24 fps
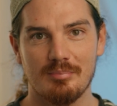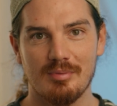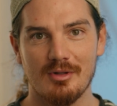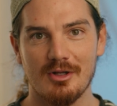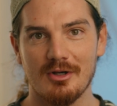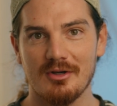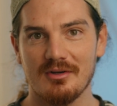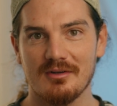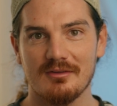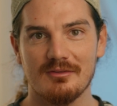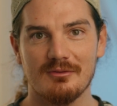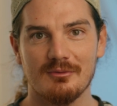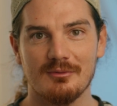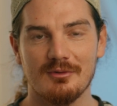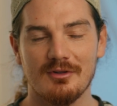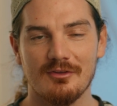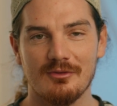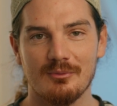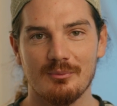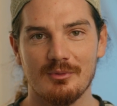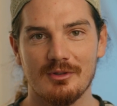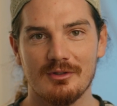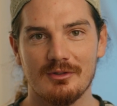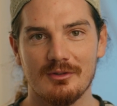blaring through all
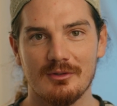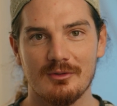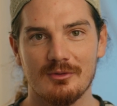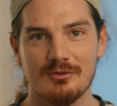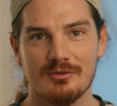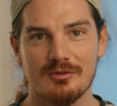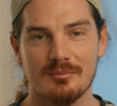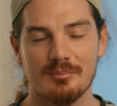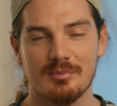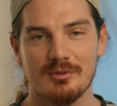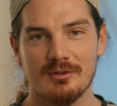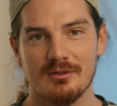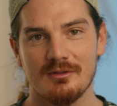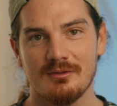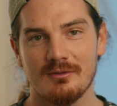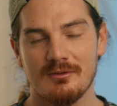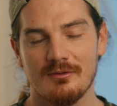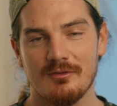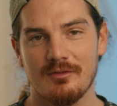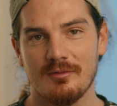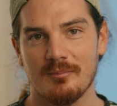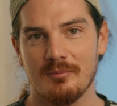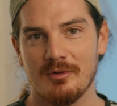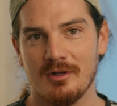the windows and put a
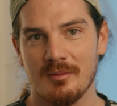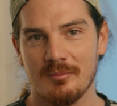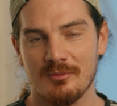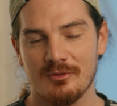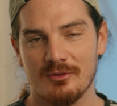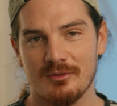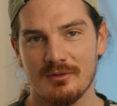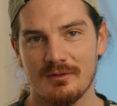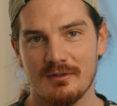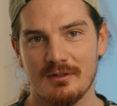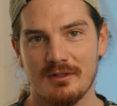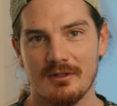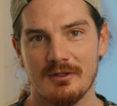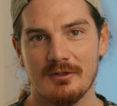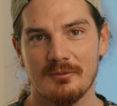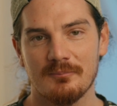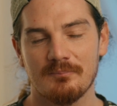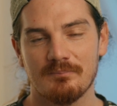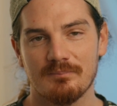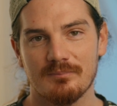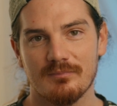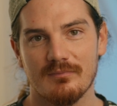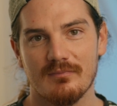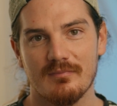little thermometer in there,